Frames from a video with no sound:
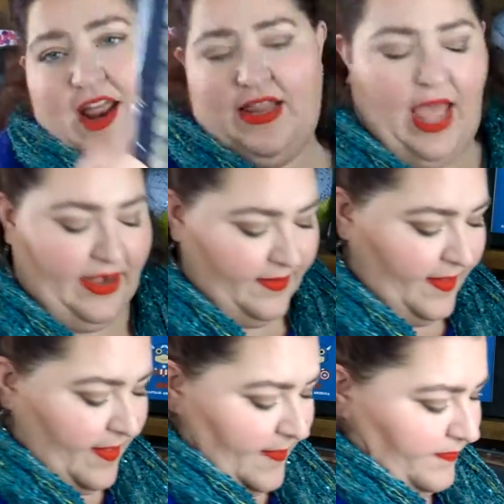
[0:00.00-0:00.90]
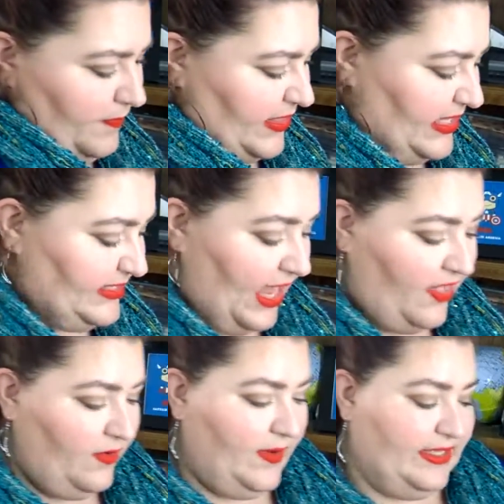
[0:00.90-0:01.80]
I lied. But these
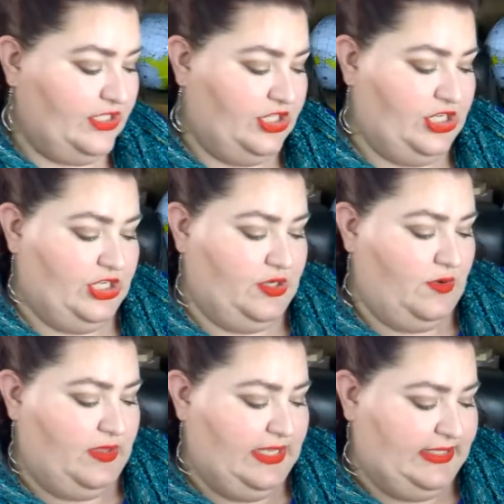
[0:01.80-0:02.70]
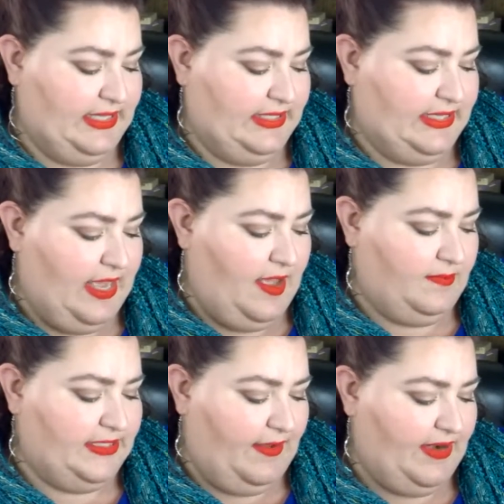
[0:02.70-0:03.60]
other ones do. This is
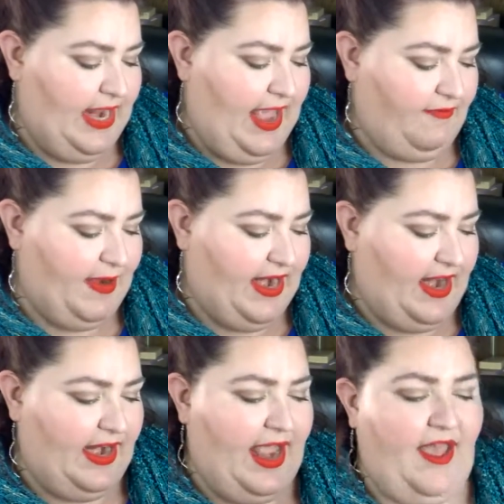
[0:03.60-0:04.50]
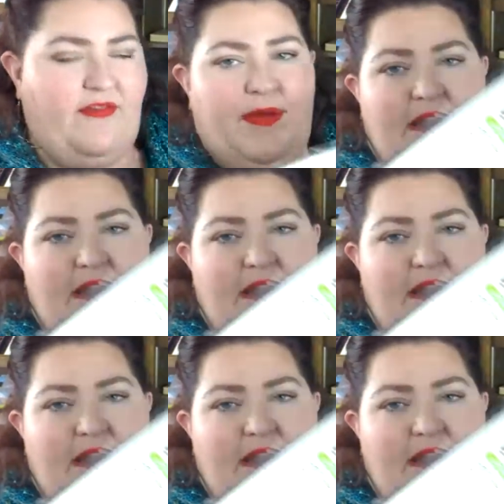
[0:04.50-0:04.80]
7.5 by 9.5 by